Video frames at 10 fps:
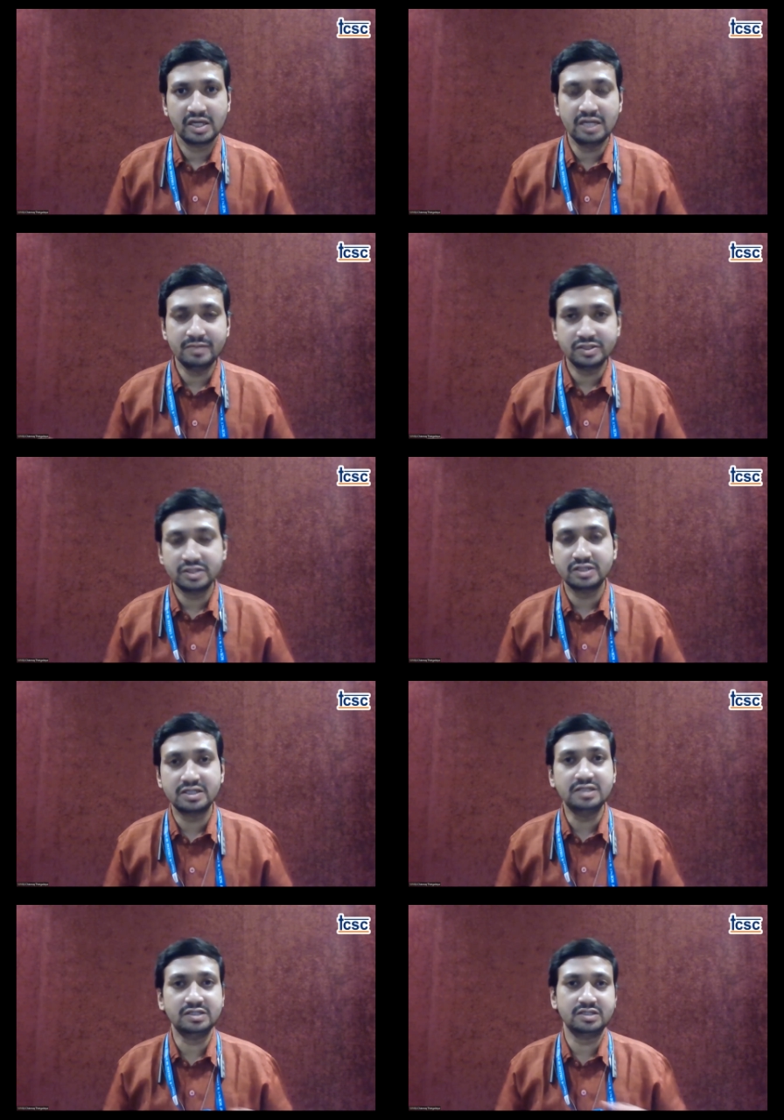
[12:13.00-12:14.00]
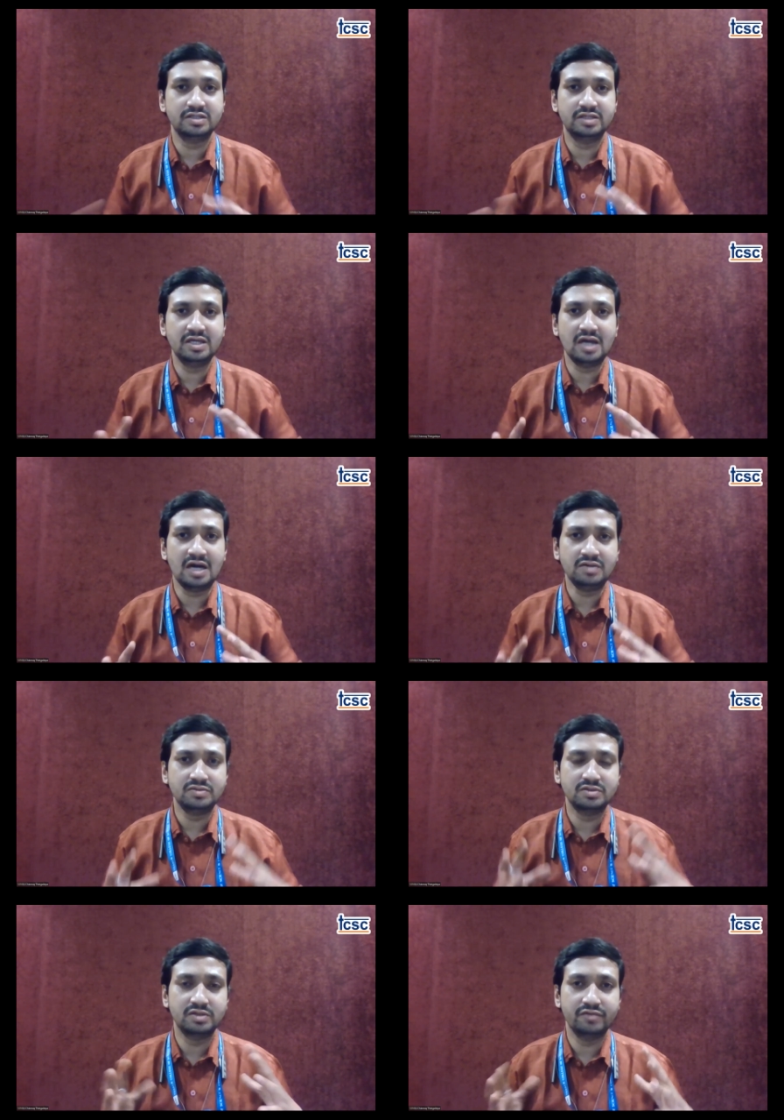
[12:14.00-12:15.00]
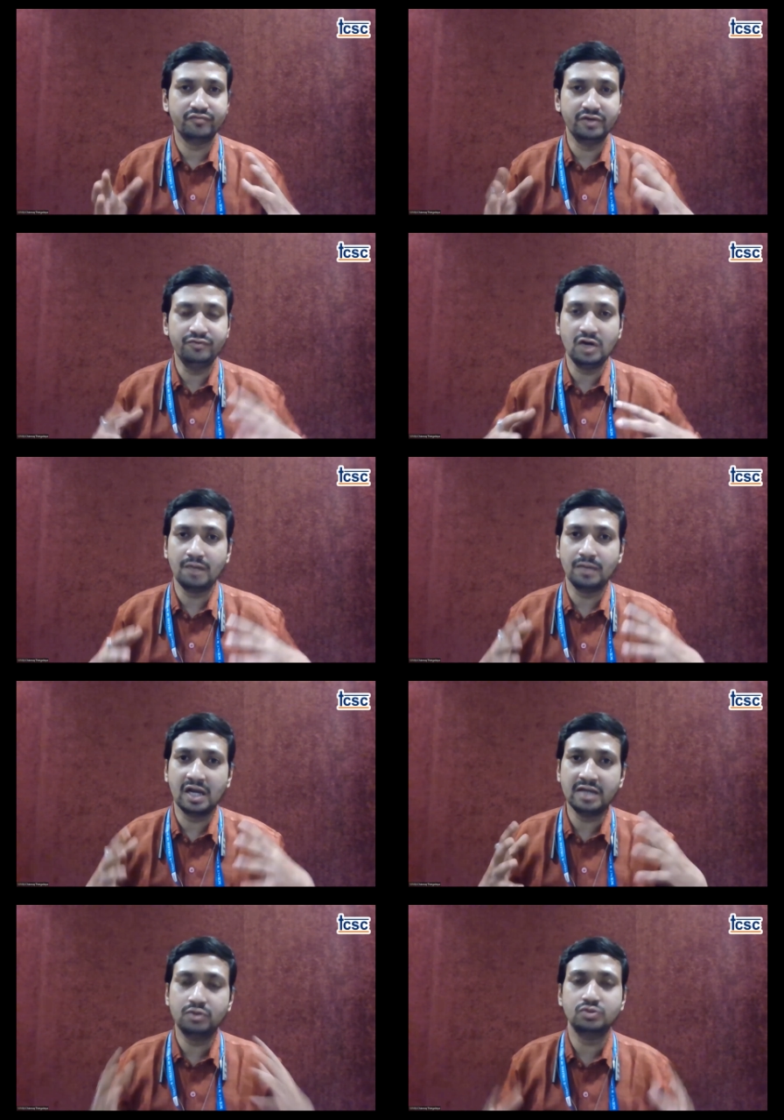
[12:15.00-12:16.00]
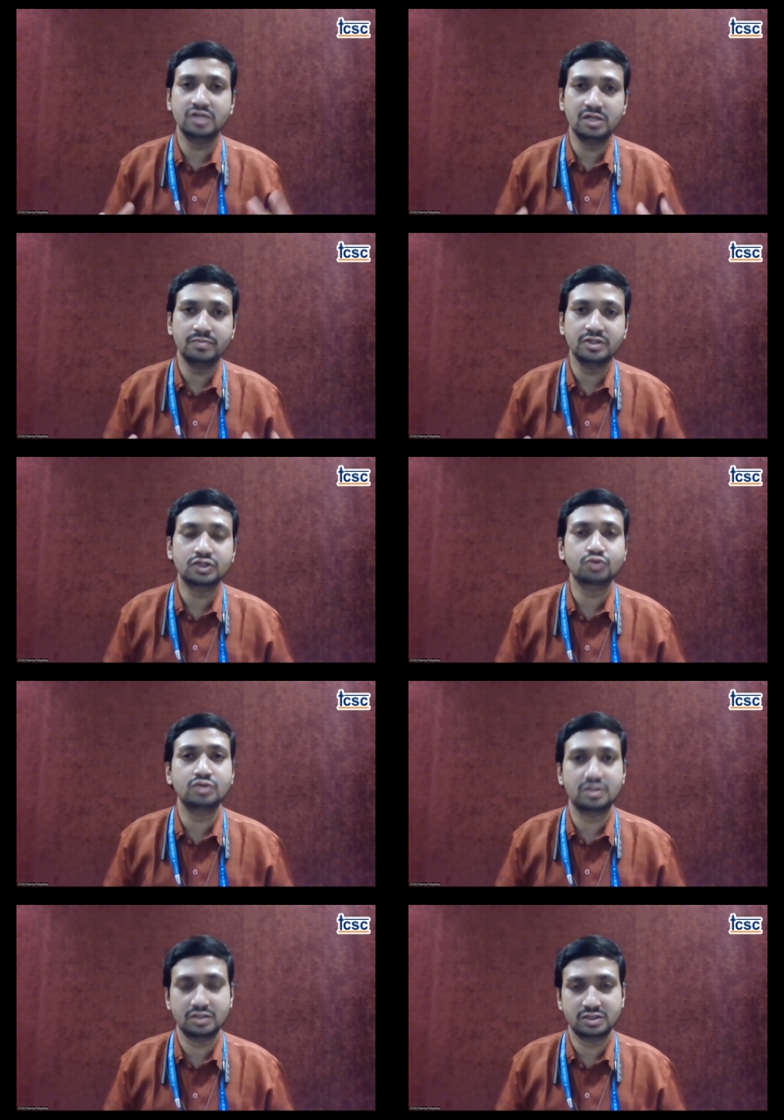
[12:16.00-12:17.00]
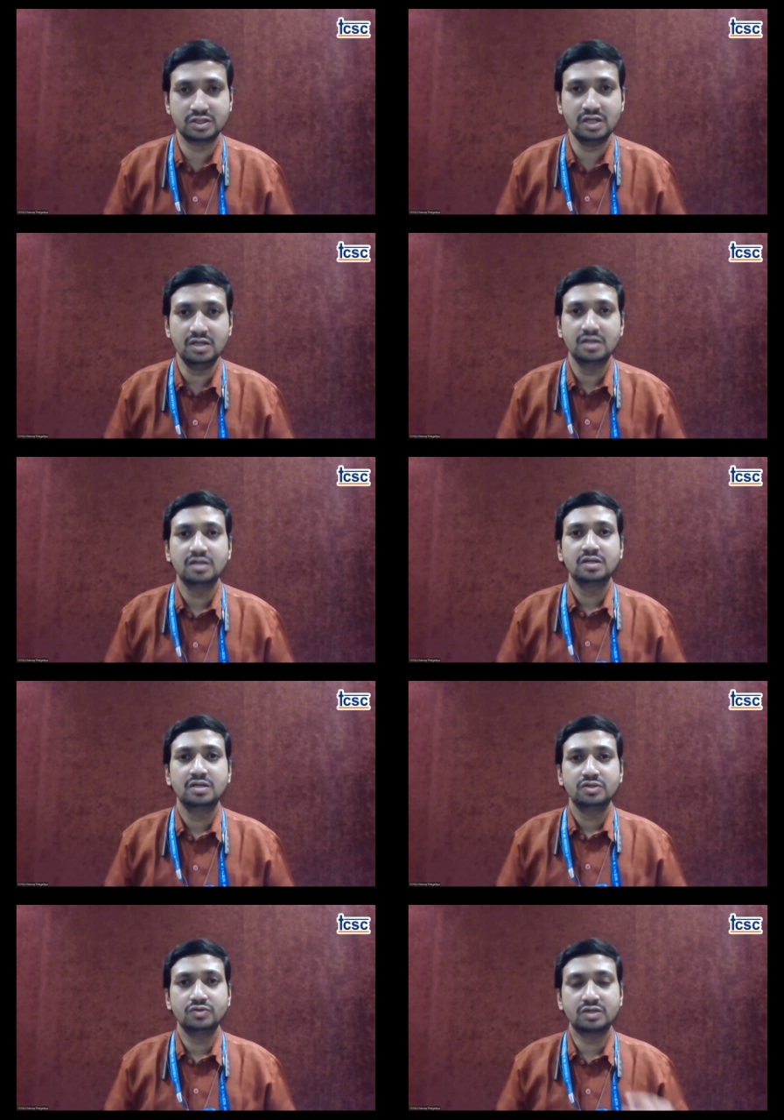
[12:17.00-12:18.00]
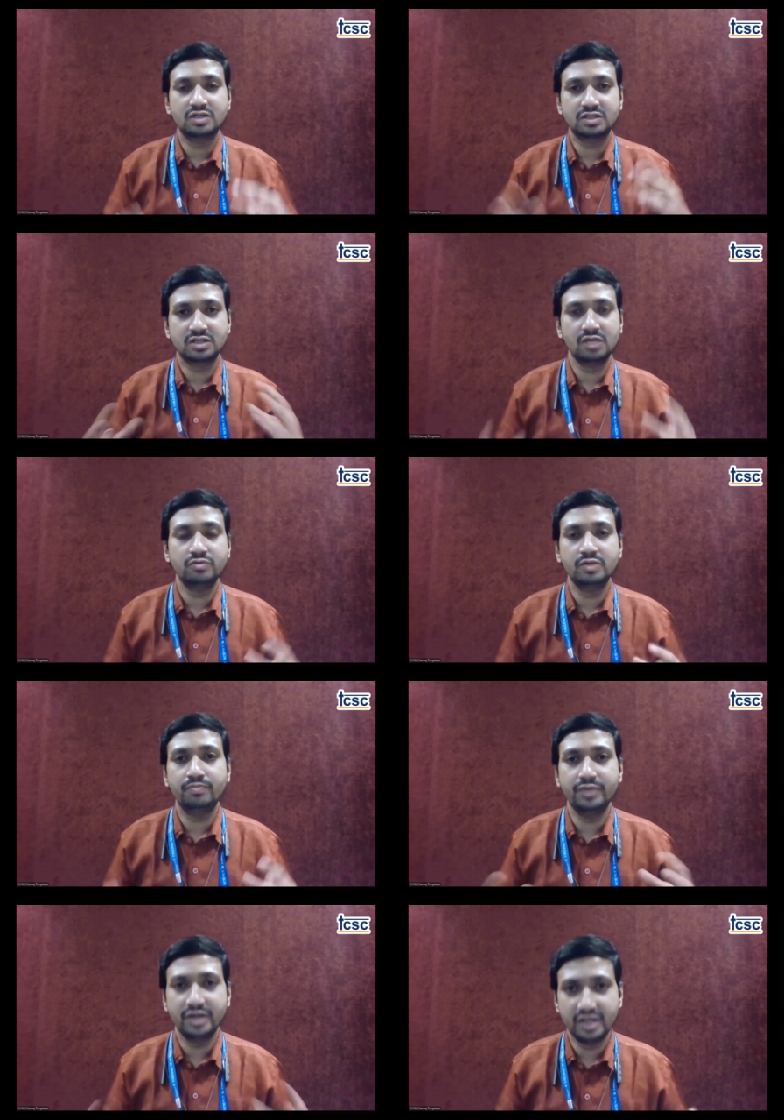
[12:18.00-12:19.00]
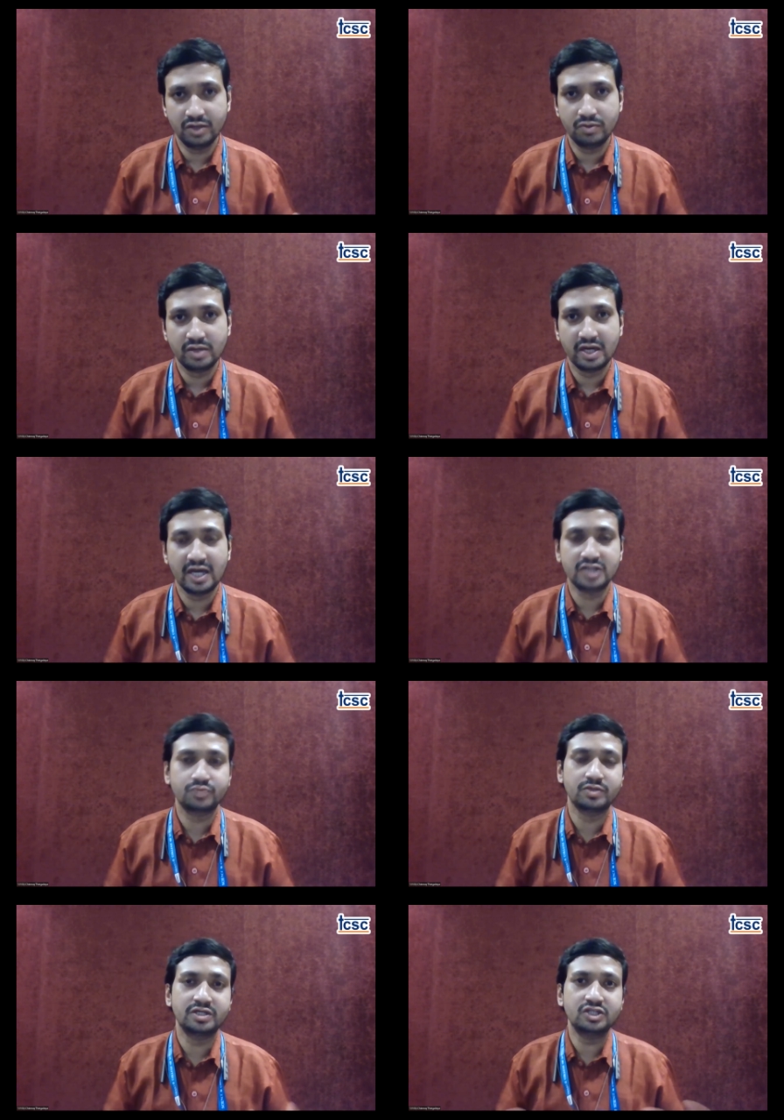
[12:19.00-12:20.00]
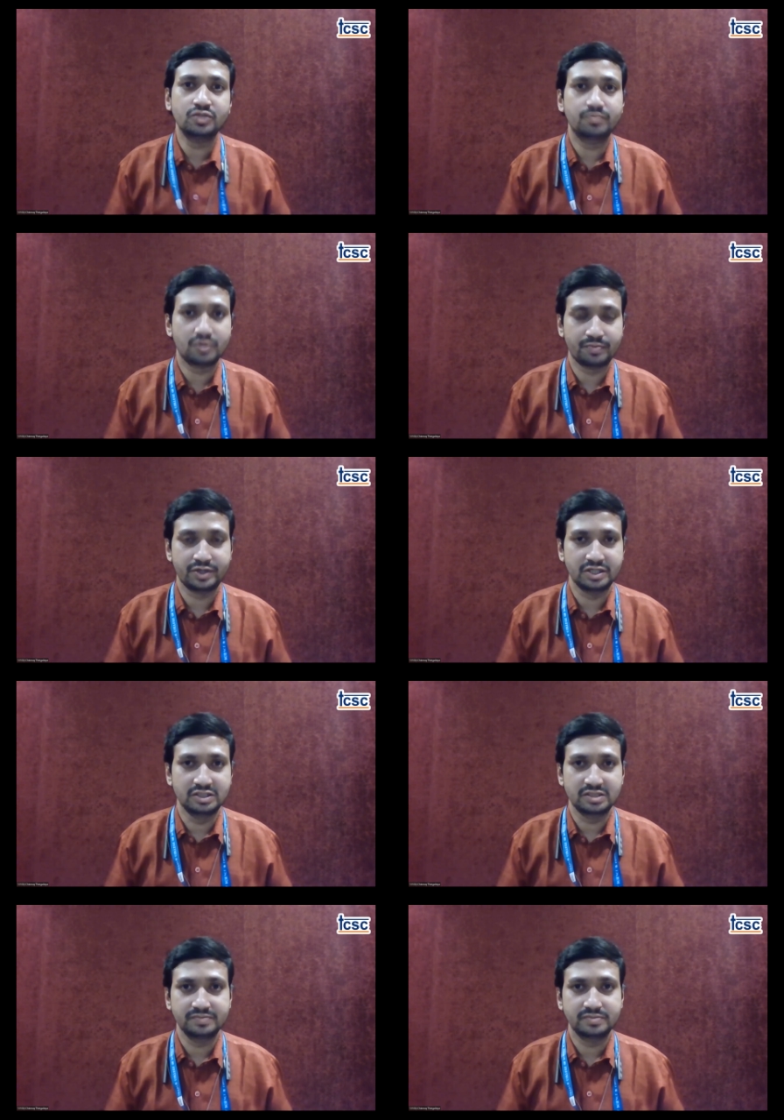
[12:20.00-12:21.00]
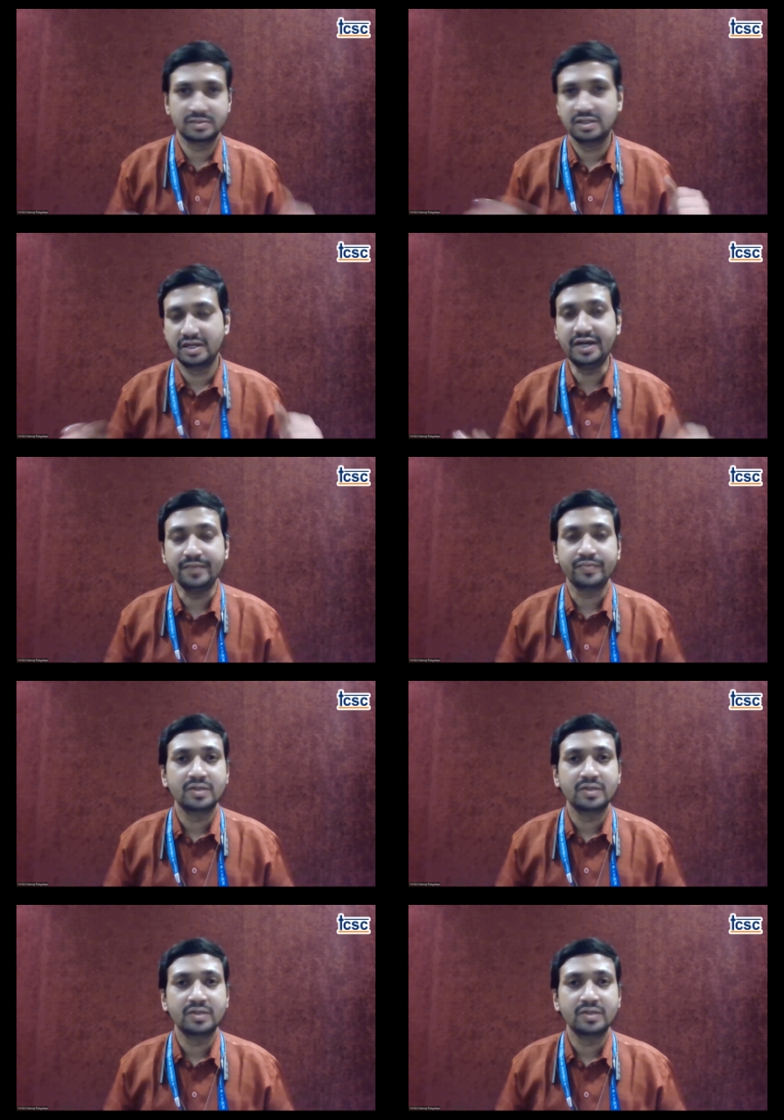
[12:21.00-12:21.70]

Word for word: Elements in the sense they are, if you apply those elements to the crystal, your crystal will behave as per its properties, right?